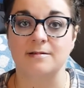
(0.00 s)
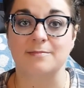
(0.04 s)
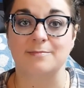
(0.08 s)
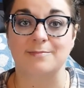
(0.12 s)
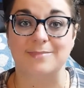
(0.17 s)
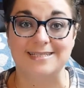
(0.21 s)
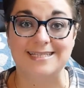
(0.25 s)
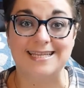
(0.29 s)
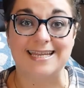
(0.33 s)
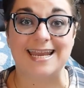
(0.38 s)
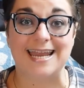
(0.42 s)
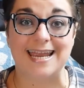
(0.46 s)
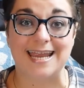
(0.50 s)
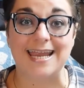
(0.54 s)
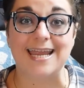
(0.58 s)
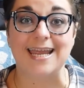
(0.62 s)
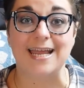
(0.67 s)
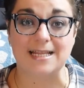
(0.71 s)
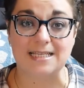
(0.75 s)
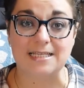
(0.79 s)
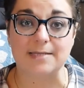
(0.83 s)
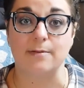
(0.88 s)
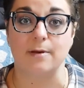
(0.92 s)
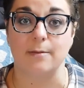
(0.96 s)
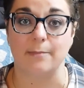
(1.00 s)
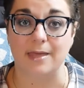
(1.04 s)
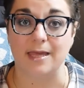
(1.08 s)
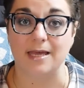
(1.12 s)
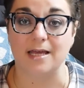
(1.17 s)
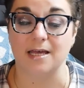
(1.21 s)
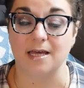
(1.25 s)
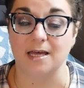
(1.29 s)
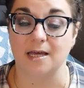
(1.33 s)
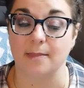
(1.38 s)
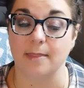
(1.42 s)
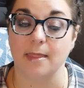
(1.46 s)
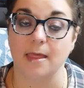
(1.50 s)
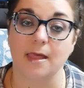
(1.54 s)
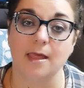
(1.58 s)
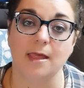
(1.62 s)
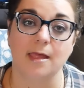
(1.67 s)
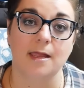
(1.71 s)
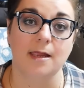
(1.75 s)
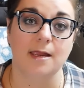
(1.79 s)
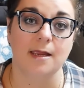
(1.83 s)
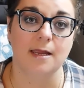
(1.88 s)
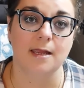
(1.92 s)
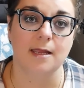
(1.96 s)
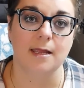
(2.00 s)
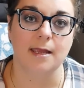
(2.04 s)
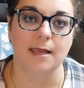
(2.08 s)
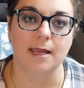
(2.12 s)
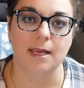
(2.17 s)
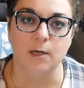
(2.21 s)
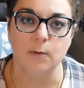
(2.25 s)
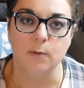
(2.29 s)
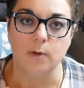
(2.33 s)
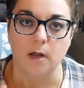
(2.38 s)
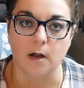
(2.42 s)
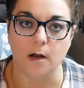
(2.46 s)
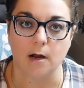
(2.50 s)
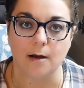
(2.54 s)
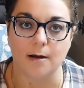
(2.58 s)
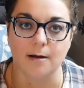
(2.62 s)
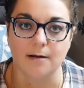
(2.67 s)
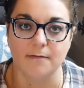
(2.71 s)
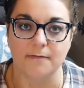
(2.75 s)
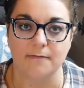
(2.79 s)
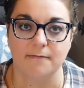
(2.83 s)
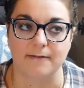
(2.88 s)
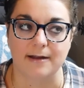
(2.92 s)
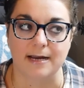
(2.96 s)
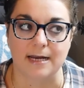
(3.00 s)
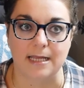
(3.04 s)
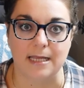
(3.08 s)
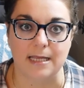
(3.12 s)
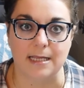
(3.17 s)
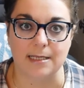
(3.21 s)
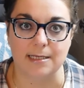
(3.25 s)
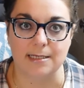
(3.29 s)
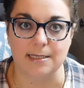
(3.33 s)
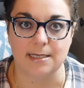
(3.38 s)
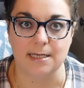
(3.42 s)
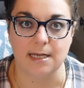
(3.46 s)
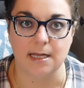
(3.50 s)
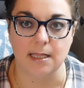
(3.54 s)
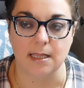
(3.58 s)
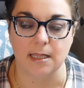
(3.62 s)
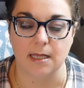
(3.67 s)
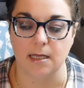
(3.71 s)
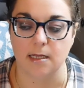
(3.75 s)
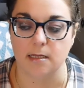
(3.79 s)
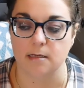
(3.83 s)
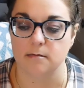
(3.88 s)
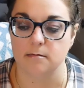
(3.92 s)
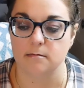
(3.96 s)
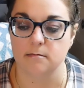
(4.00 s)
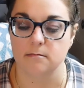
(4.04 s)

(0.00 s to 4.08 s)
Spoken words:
But today it's about makeup, and we are fighting daylight.